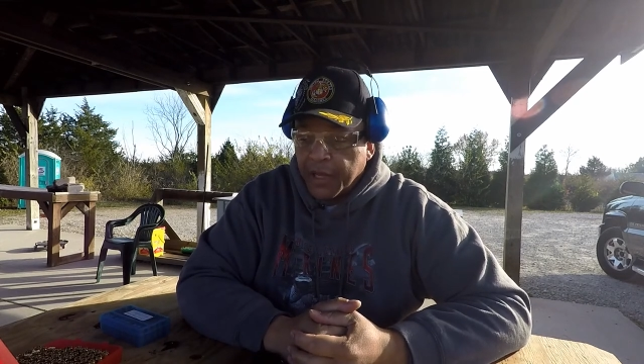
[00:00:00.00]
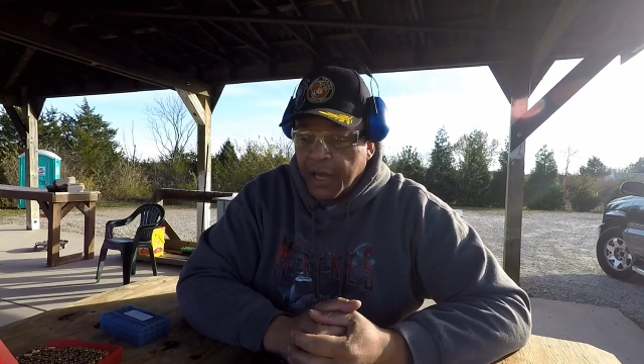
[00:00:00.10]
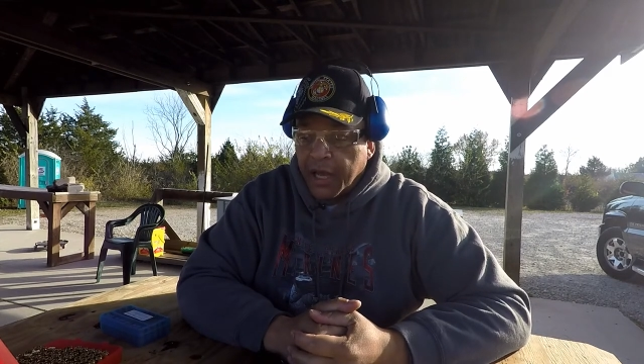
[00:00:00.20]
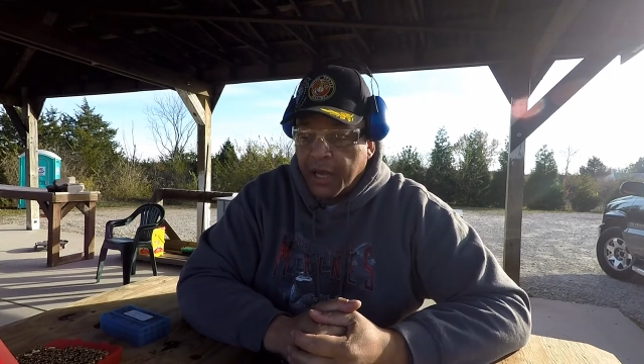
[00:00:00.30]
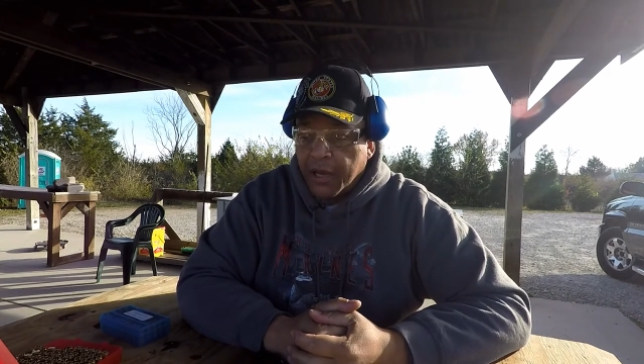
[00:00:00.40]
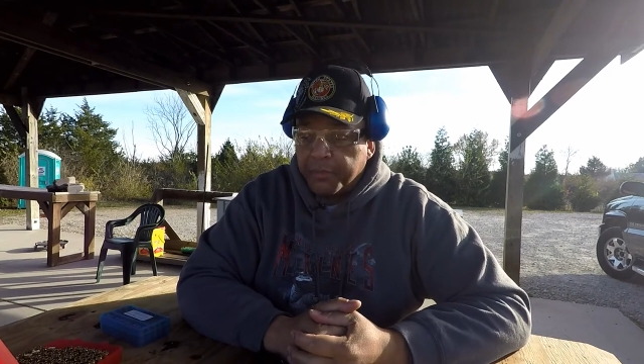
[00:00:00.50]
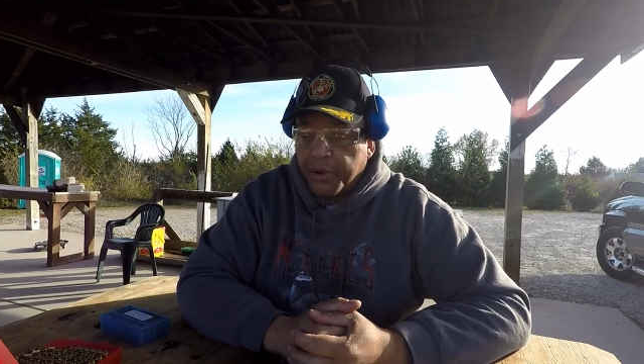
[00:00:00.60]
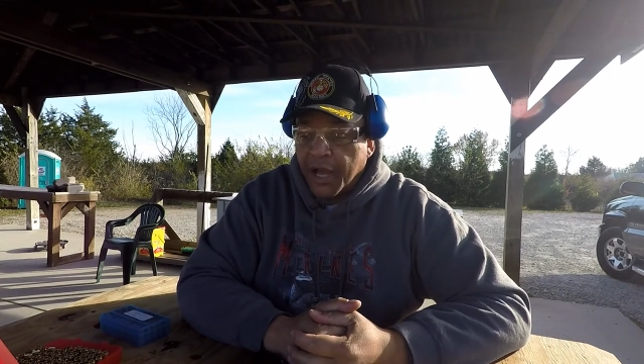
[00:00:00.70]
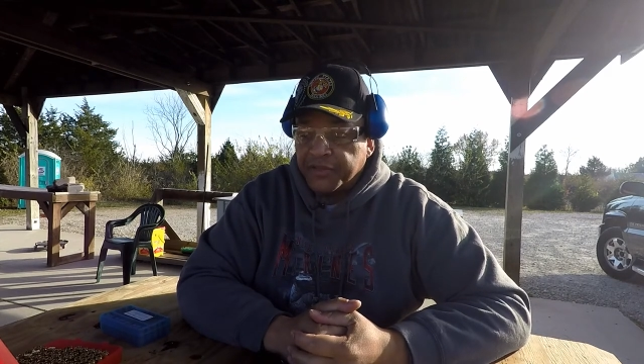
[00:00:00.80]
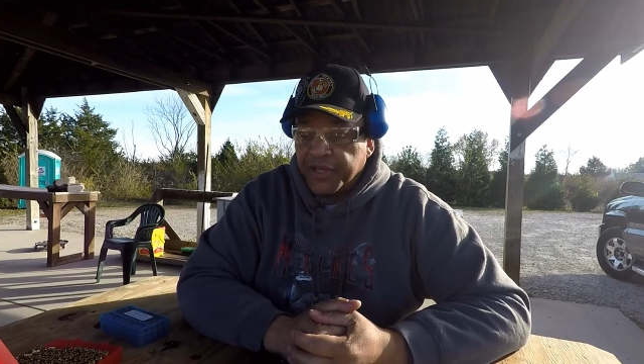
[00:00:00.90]
uh,
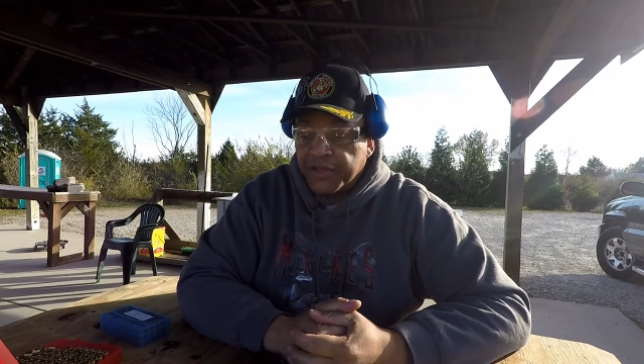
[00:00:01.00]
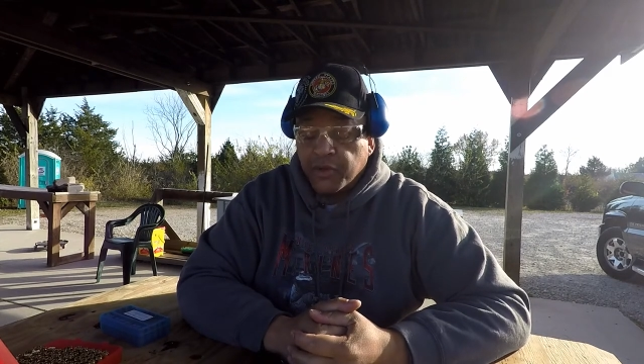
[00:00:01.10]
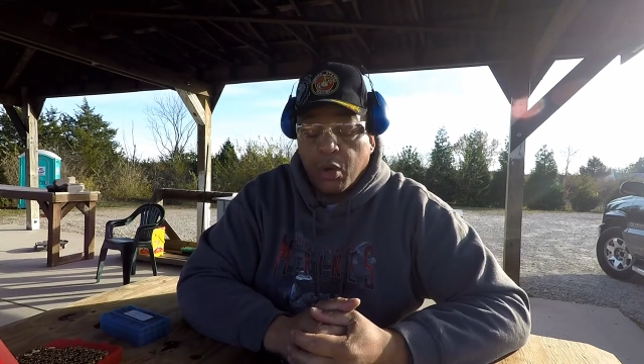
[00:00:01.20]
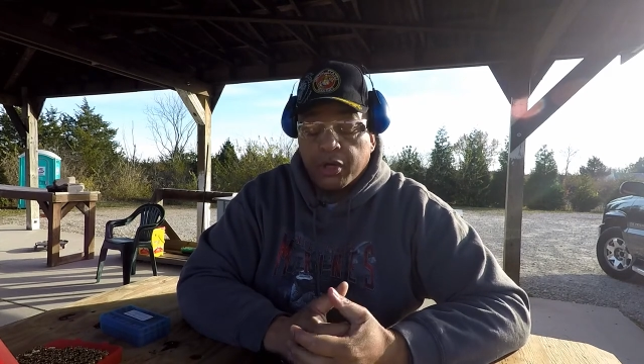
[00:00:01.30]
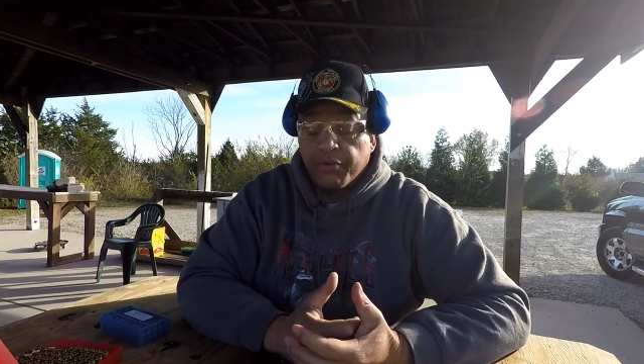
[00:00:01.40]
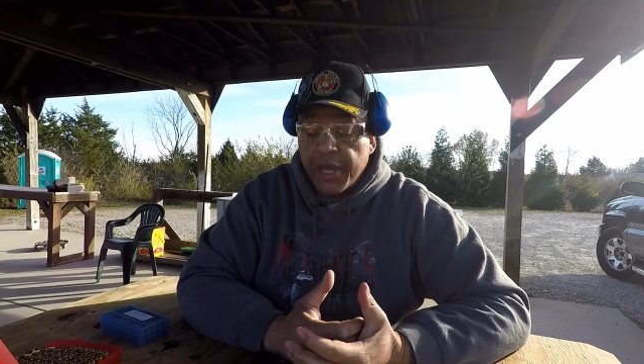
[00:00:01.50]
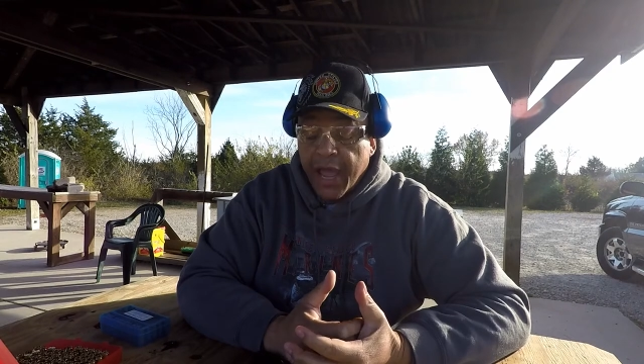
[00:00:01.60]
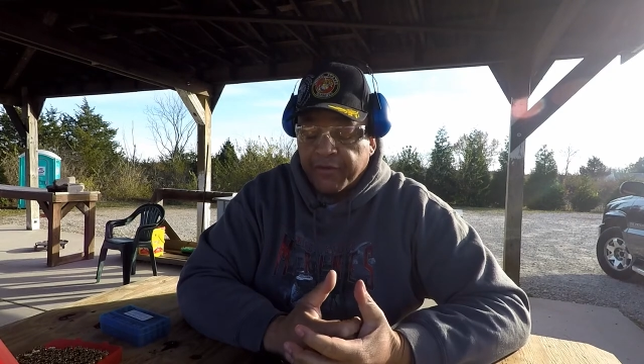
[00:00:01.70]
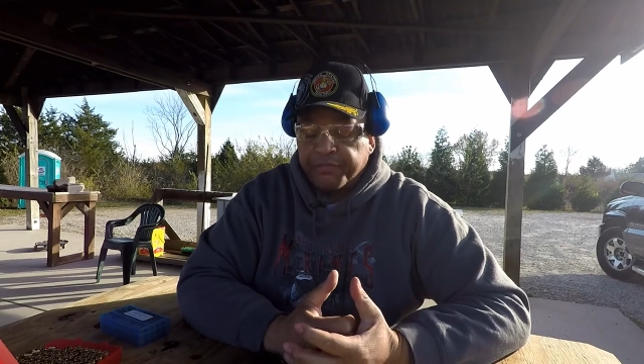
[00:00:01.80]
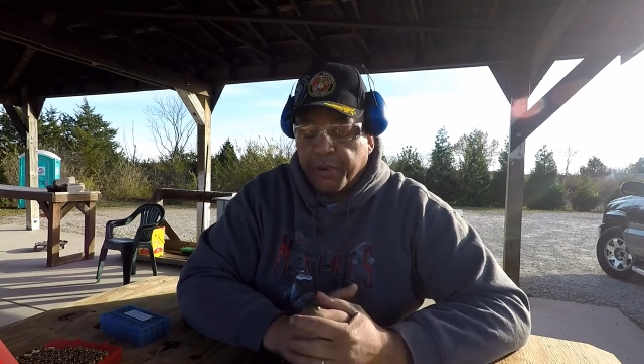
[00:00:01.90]
process or
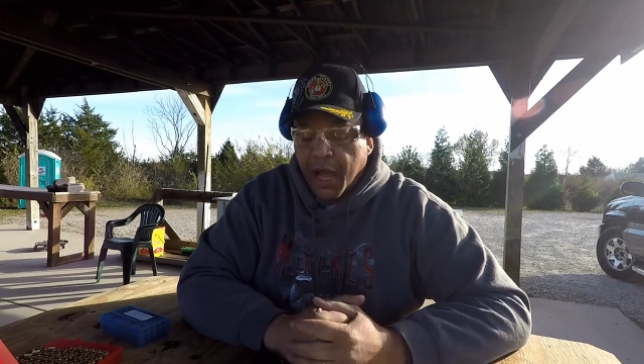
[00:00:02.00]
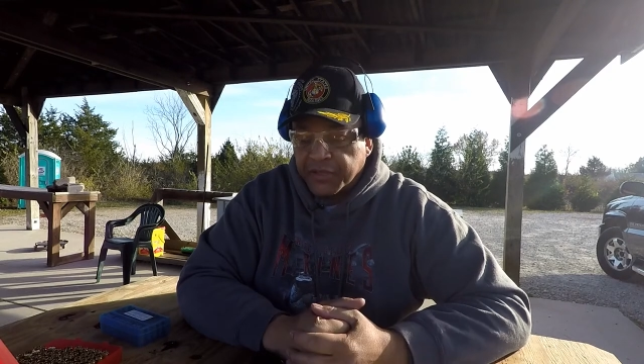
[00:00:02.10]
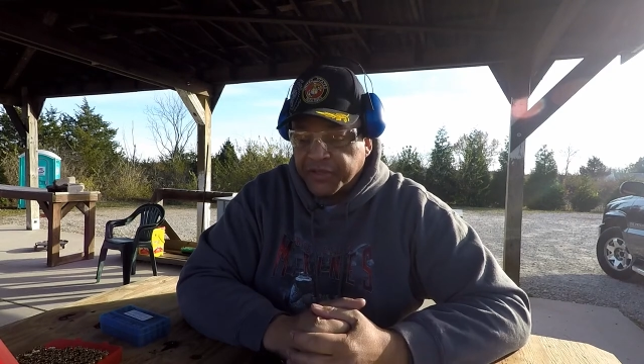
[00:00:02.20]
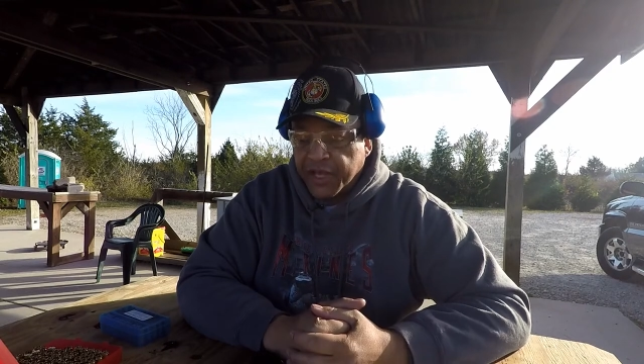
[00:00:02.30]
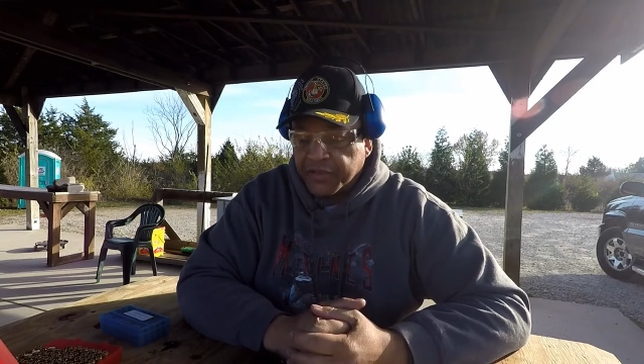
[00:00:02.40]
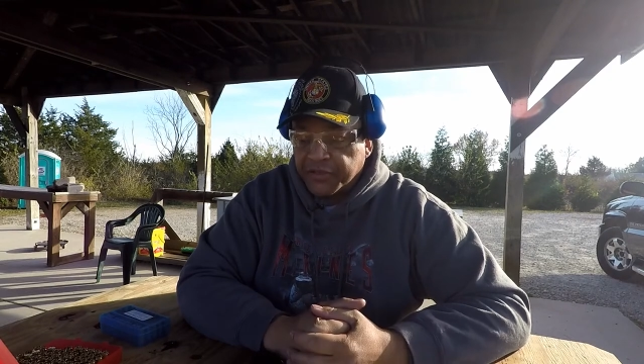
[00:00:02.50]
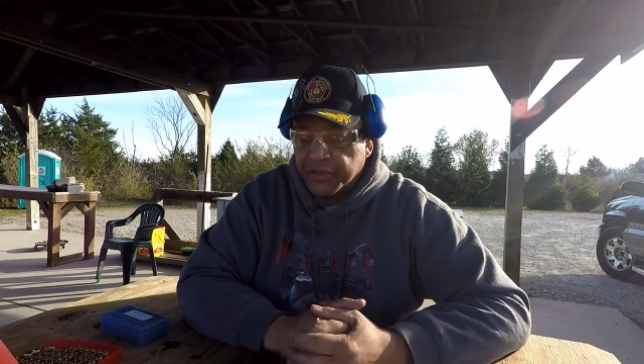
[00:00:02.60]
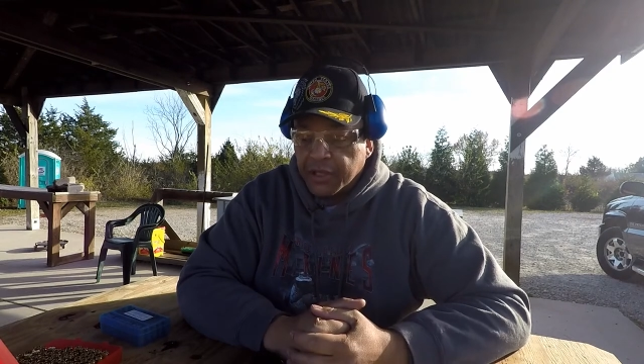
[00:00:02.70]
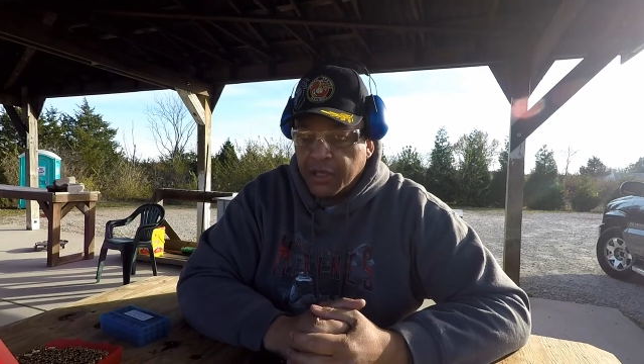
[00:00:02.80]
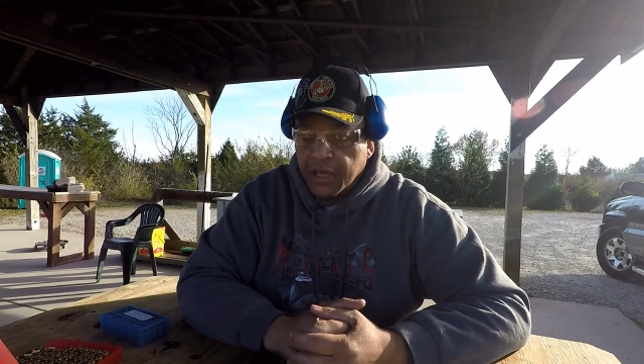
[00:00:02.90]
creative process